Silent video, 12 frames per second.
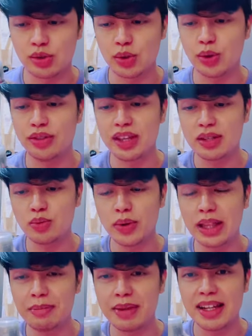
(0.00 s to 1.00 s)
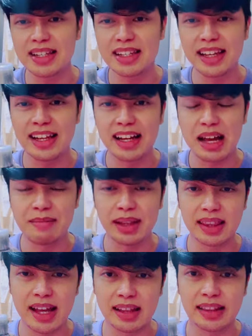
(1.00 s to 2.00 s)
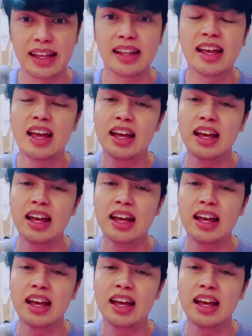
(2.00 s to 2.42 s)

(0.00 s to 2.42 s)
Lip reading: So, this one naman is ginagamit natin